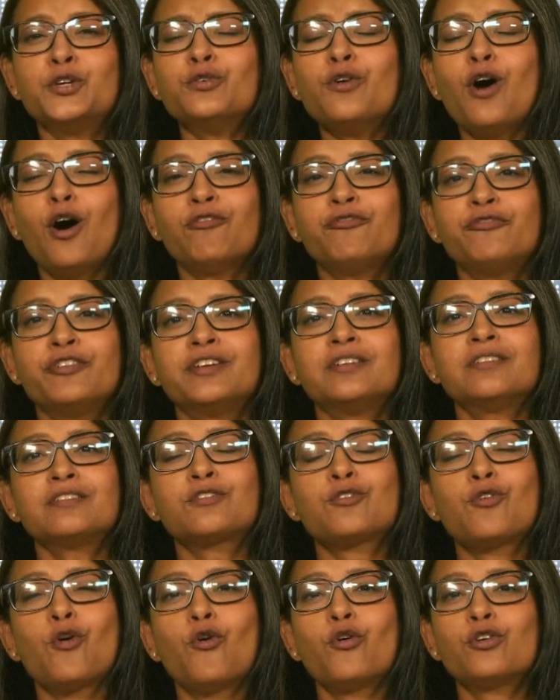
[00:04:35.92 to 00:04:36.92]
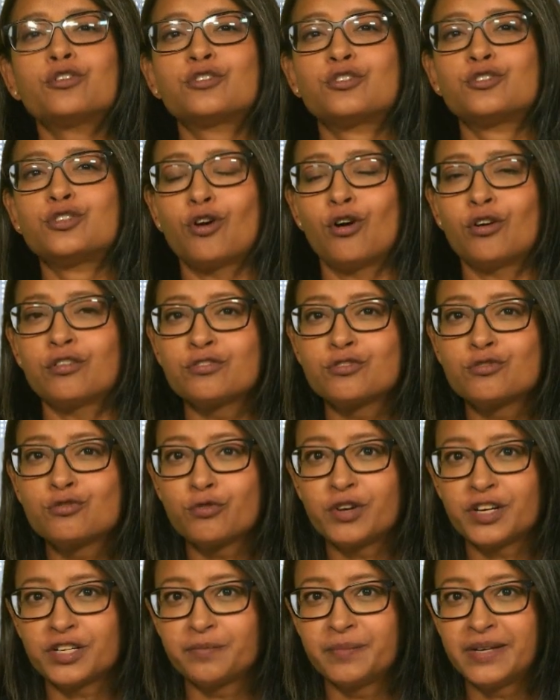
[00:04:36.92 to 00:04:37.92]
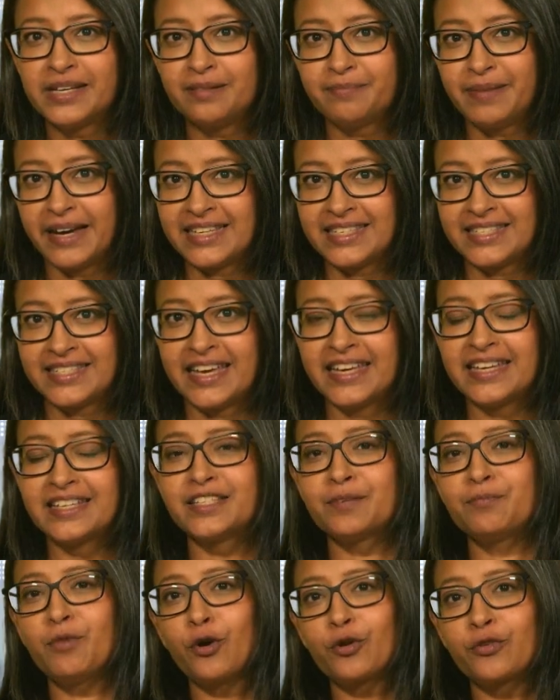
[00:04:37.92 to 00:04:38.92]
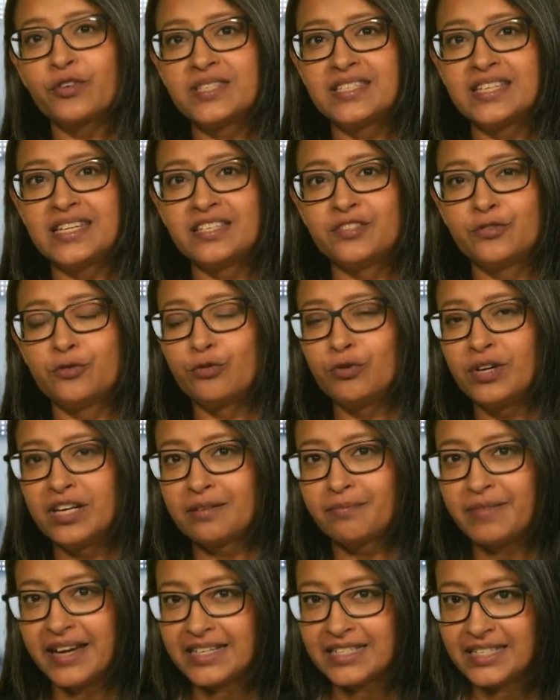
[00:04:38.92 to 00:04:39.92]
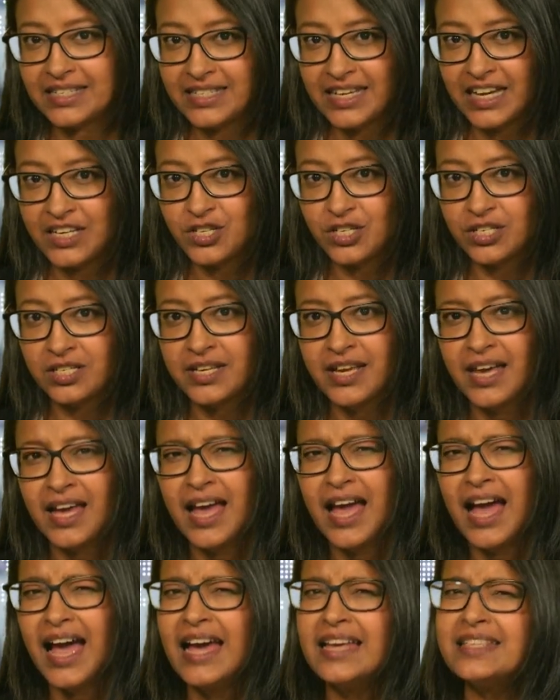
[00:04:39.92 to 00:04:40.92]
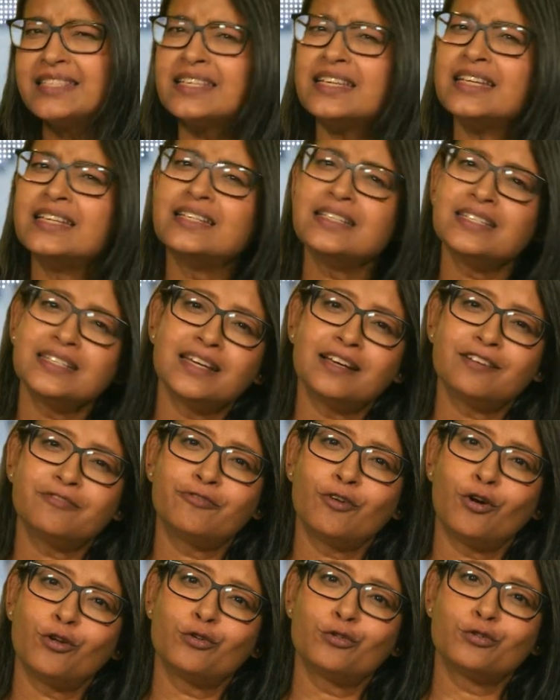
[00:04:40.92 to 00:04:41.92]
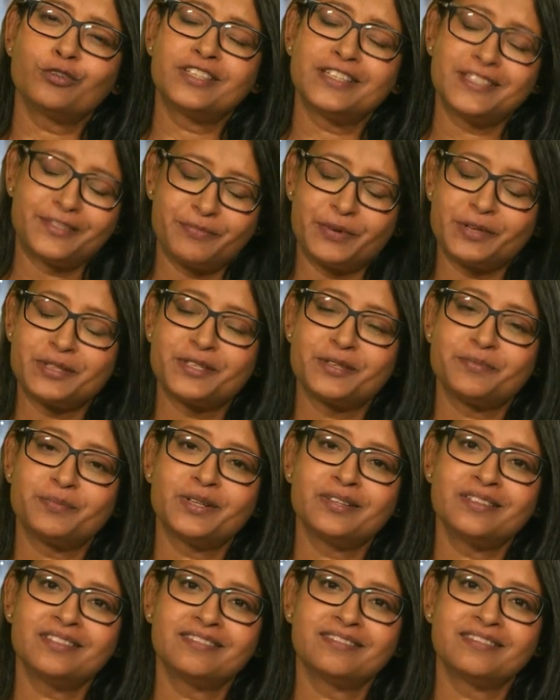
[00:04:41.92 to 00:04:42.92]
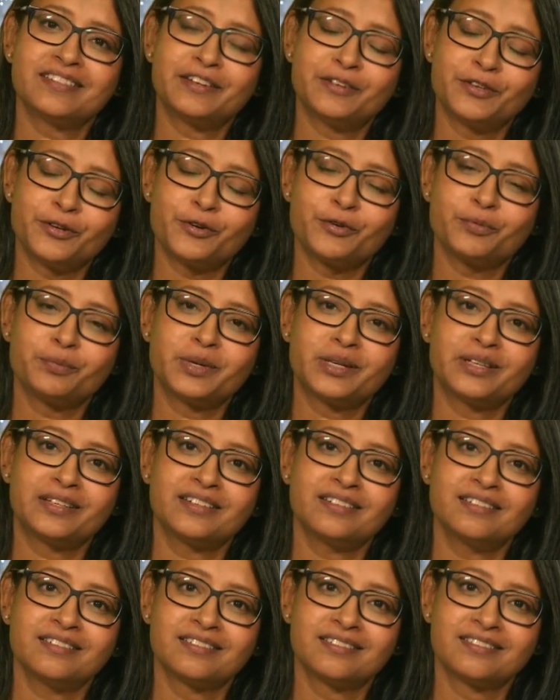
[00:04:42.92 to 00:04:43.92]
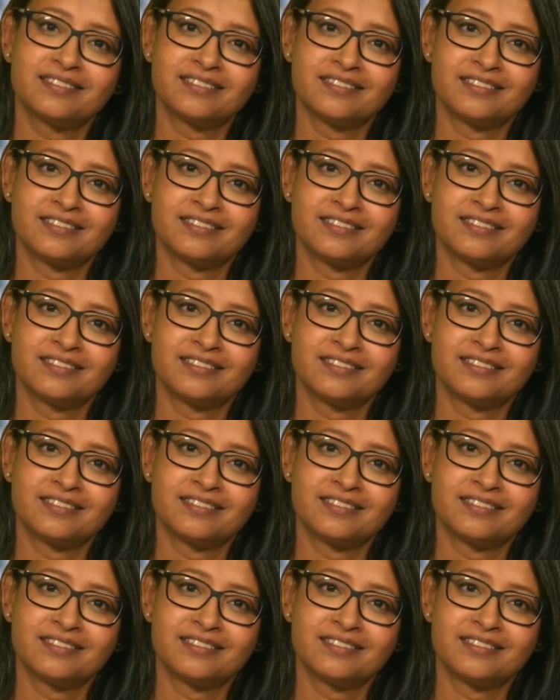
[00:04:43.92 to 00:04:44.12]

You often quote John Stuart Mill by saying democracy is ruling by discussion. Has India followed this principle, in your opinion?